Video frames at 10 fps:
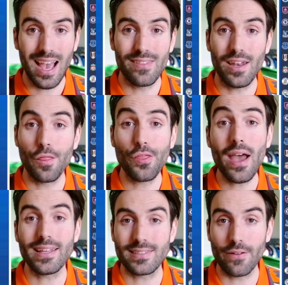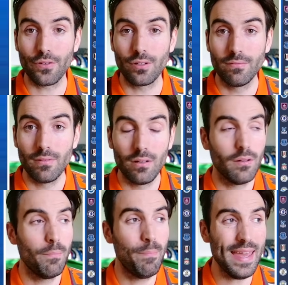And then in 37,
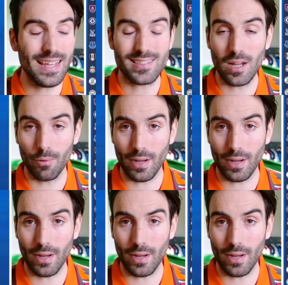biggest double